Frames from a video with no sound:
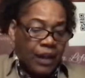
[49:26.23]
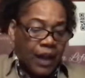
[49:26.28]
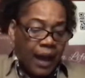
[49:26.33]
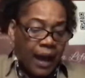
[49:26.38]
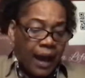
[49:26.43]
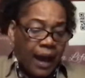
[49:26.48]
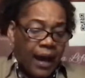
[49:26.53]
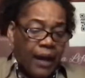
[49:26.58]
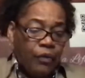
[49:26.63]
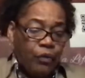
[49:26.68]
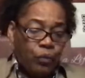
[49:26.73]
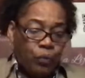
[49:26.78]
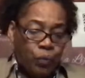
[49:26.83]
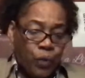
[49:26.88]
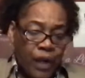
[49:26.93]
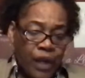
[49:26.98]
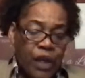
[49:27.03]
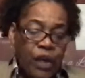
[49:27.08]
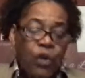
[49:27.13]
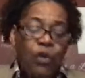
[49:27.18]
God
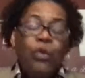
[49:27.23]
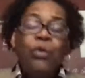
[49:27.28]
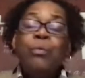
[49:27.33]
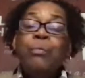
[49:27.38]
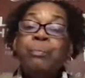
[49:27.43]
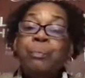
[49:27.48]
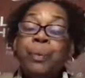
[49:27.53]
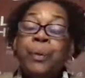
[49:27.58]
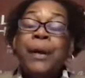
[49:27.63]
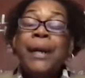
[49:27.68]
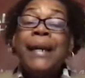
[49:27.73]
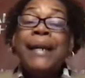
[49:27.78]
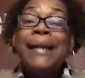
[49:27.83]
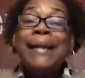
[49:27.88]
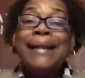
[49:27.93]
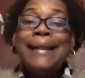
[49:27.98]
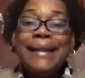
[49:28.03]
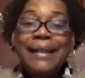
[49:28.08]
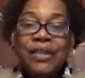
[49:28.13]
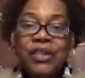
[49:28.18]
will
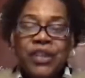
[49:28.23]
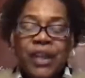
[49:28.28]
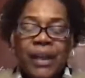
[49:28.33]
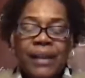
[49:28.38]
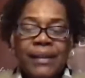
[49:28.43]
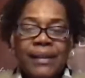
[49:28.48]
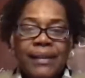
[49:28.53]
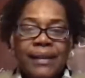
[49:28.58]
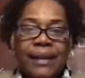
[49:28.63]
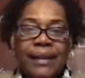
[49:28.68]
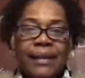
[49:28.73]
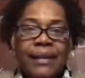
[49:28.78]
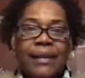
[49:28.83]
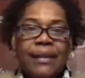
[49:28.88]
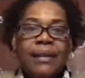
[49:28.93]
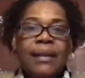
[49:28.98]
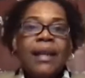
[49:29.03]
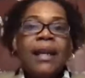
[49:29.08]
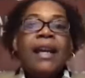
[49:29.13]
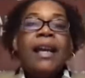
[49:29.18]
bring
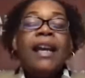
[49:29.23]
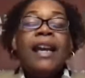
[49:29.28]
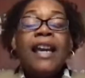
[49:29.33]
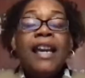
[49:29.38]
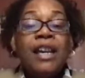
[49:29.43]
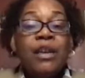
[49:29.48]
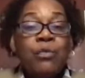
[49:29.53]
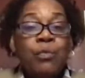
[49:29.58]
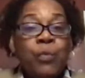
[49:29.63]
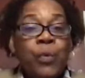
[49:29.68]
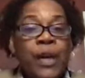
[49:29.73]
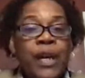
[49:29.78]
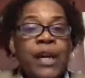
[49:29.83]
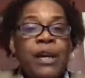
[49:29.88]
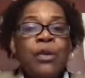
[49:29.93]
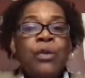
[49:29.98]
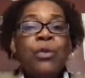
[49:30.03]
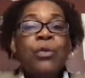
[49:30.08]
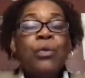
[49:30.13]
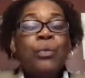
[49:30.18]
justice. He
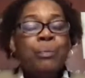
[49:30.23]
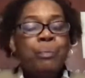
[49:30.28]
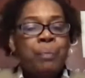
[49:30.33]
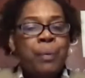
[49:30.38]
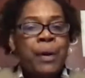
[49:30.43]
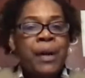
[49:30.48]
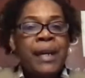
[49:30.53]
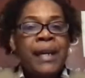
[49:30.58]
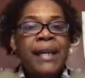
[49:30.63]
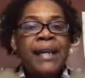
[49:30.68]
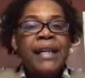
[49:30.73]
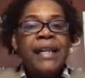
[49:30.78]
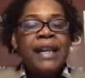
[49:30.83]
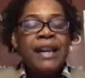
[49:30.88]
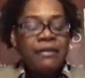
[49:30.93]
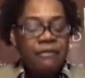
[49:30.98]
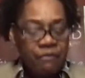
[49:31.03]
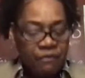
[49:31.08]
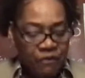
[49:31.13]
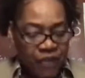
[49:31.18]
will bring
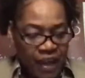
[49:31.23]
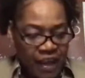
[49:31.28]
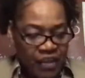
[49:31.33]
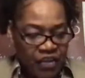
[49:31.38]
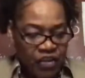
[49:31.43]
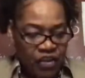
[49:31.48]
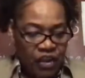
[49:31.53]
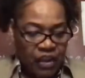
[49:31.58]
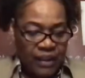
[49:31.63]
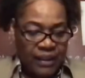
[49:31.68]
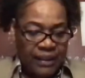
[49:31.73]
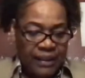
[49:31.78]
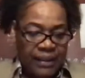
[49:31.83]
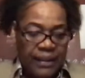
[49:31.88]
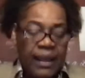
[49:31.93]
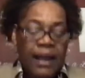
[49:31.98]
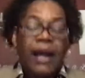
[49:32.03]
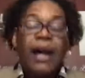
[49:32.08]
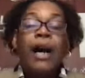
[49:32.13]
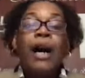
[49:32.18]

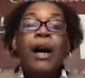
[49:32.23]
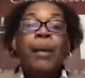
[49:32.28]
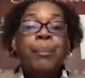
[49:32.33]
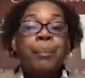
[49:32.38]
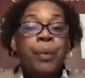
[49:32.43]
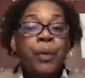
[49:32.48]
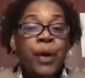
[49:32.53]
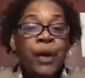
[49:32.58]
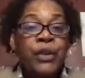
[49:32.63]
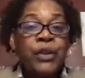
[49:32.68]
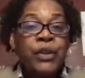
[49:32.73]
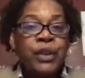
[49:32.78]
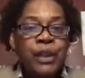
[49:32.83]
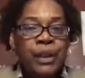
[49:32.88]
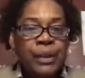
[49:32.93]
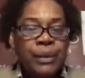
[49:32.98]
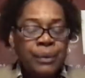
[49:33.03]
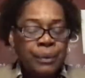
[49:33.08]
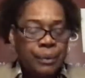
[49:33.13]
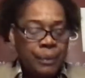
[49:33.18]
vengeance upon
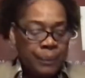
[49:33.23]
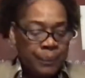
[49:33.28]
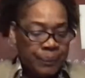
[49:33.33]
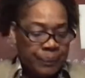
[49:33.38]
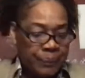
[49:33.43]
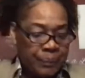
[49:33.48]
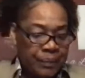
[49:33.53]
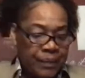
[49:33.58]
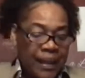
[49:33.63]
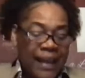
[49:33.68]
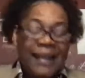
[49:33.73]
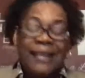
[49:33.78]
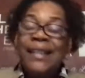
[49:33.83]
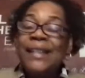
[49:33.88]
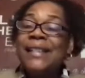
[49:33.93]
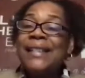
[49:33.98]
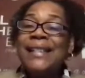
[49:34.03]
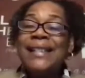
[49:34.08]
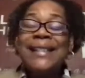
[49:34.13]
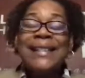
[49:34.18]
you. And
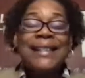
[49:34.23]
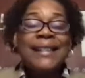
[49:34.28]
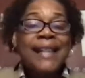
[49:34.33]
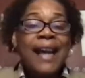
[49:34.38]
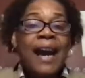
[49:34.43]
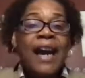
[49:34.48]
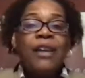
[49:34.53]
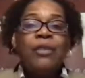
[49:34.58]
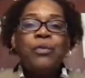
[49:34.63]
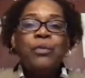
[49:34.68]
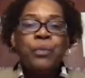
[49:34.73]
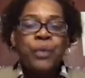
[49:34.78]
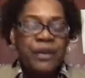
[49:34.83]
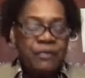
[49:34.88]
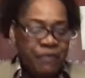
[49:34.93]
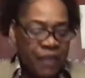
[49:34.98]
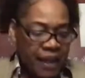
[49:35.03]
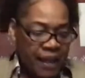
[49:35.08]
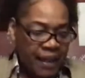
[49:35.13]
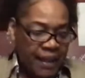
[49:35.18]
this is not
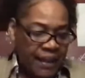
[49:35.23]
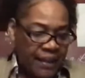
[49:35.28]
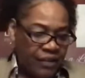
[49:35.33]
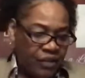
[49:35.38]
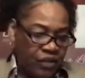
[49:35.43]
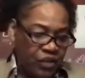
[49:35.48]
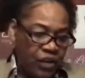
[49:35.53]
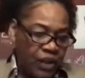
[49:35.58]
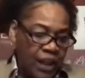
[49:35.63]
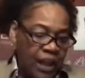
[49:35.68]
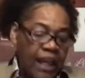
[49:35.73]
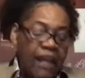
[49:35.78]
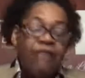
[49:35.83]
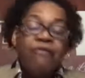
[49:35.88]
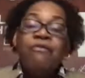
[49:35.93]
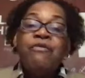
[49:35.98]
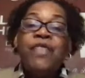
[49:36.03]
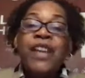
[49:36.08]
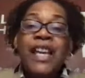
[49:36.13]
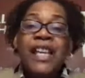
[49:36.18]
revenge.
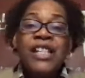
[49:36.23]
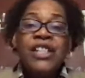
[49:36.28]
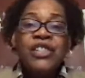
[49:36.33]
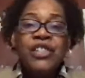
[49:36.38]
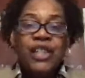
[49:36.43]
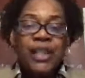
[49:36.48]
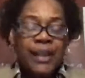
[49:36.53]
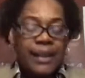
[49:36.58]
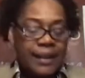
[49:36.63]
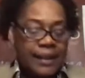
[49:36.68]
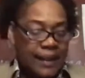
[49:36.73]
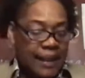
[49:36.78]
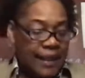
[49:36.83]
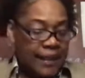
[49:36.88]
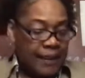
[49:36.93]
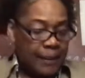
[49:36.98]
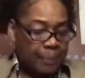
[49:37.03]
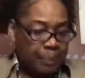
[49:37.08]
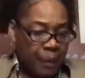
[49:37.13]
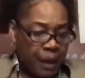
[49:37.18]
Vengeance
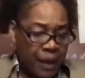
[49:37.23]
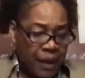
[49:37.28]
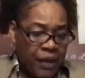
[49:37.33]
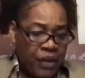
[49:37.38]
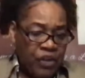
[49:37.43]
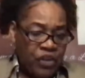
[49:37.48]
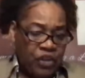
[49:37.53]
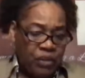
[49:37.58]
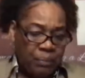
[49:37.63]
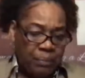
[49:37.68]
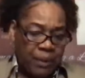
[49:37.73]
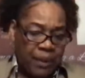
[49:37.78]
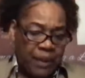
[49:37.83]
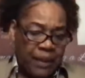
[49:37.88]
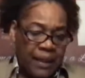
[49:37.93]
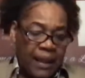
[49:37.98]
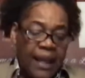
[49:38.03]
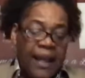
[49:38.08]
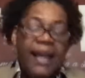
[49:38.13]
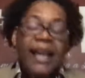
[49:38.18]
is
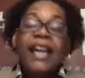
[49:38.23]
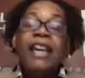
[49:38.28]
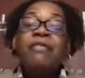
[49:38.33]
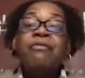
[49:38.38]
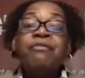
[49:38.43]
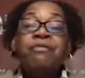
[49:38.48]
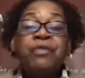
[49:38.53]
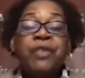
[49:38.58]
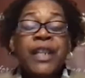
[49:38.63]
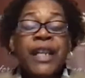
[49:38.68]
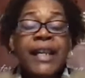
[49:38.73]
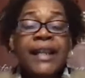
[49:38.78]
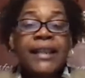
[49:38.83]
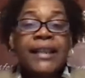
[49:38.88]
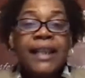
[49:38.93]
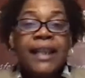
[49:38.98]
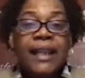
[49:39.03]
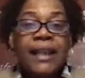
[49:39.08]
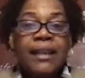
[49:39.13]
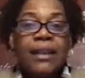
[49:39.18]
punishment
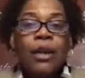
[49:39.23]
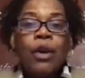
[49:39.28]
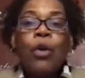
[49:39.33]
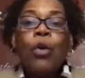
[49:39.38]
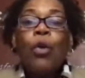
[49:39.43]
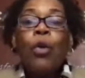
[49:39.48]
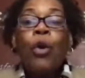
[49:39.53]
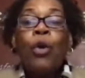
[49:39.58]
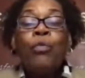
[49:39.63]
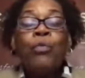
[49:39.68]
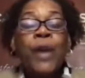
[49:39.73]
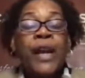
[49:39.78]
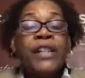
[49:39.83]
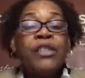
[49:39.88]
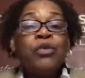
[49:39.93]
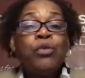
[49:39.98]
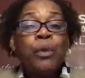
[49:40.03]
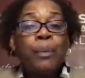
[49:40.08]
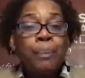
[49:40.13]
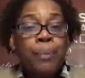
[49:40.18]
inflicted or
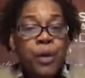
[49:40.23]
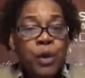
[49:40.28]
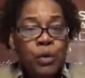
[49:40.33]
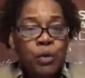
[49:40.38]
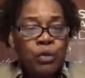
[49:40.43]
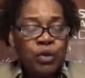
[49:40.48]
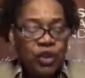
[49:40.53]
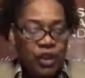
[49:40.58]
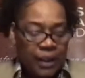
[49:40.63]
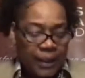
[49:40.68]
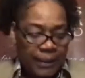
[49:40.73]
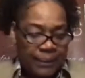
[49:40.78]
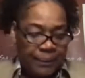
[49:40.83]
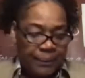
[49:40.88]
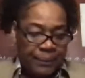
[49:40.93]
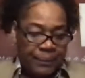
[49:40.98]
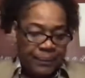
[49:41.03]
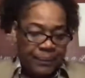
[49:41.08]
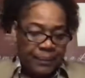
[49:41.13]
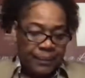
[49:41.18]
retribution